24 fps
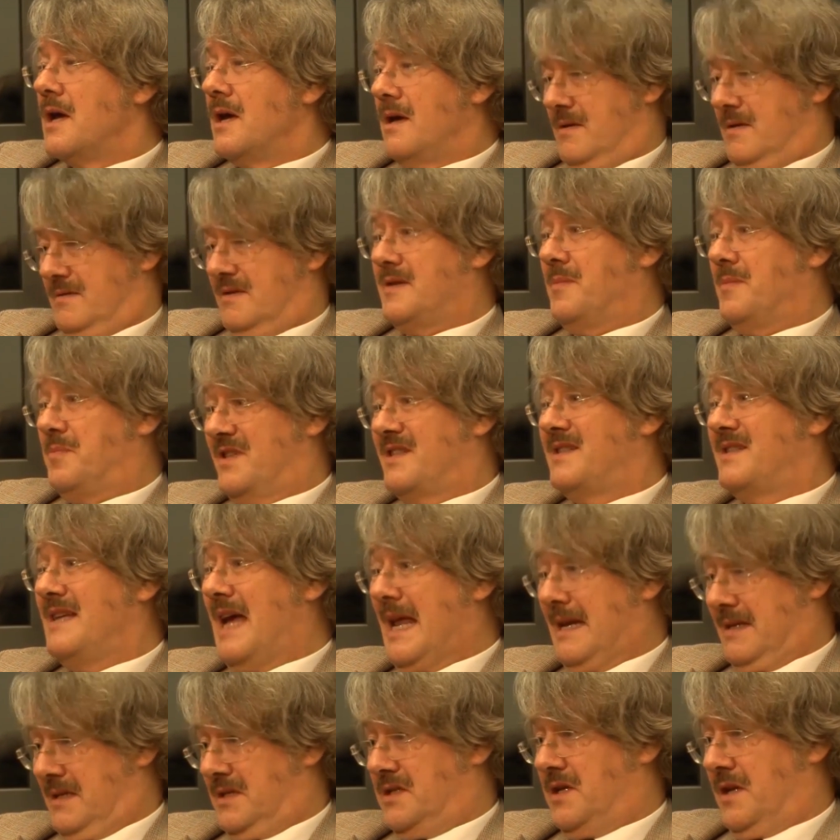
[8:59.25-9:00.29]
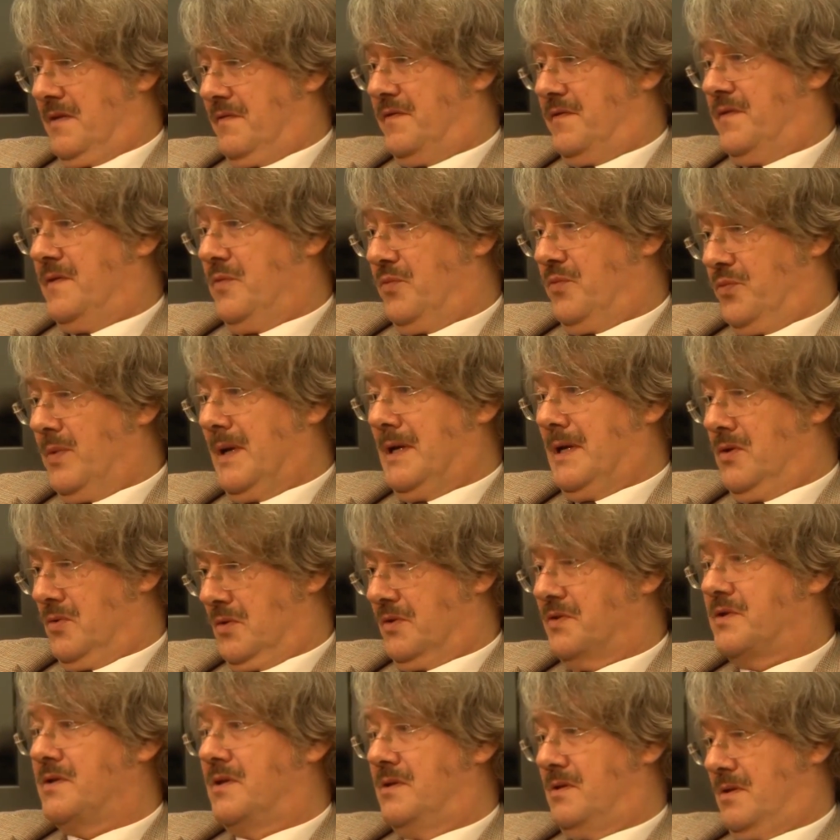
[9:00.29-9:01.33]
substantive, if one
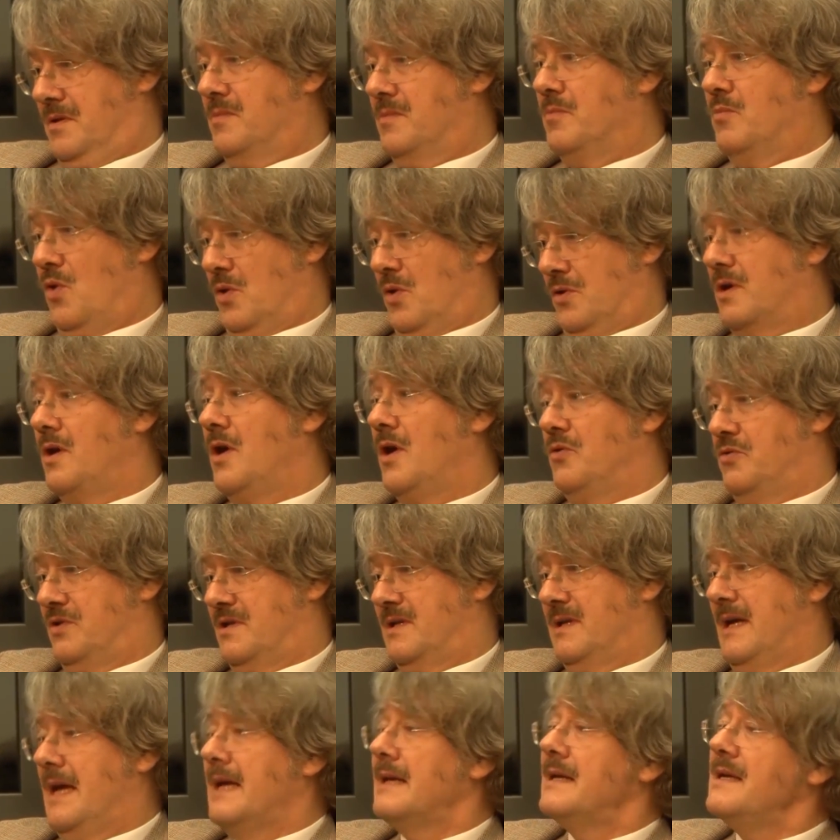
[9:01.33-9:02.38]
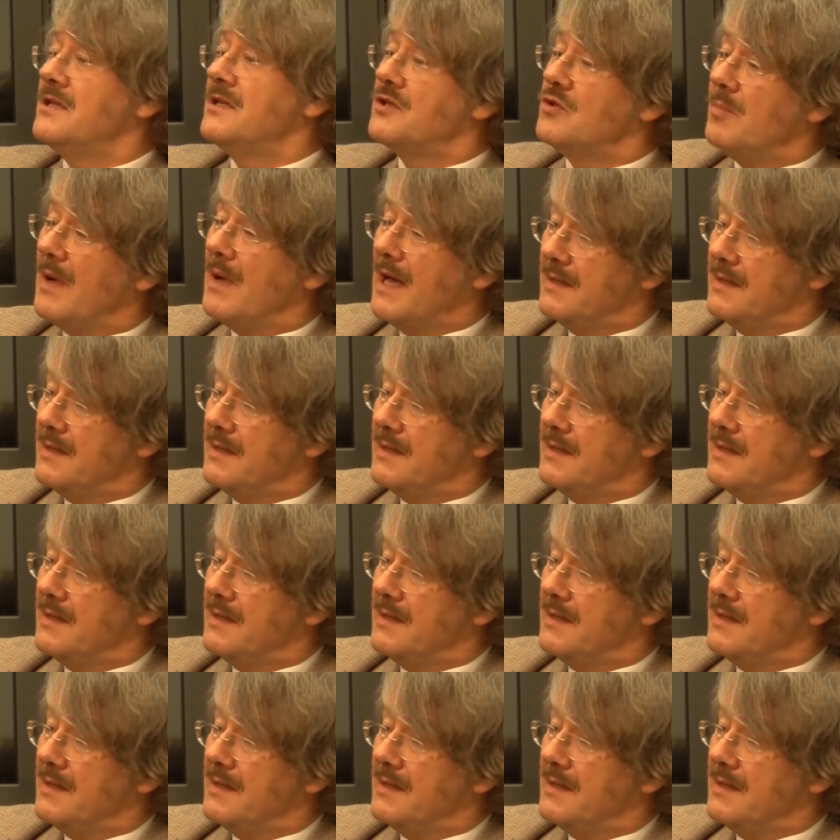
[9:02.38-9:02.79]
looks more closely, at least to my